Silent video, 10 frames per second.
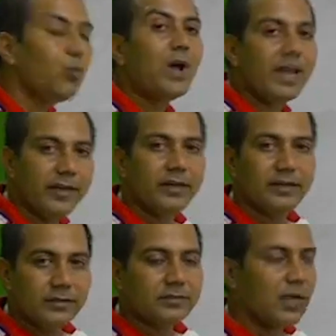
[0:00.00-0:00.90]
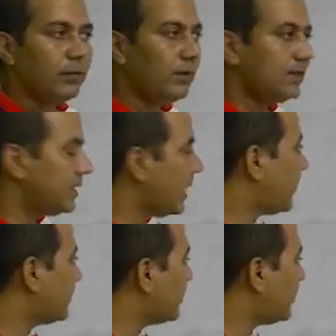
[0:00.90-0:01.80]
Why it is, I will say
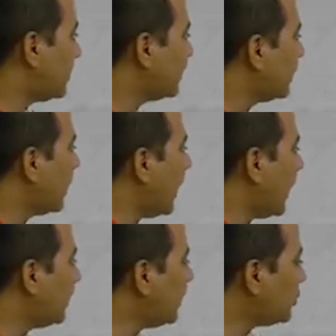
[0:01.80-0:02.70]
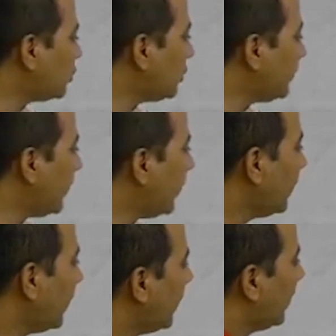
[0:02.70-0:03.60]
afterwards, and this should be
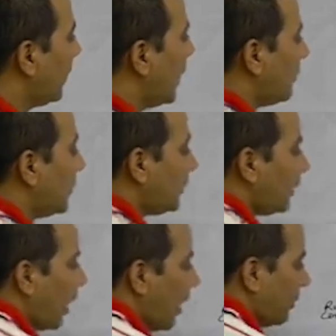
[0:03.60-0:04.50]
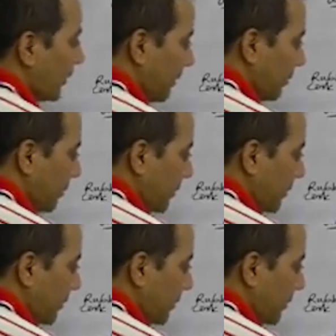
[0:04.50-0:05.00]
a bit upside.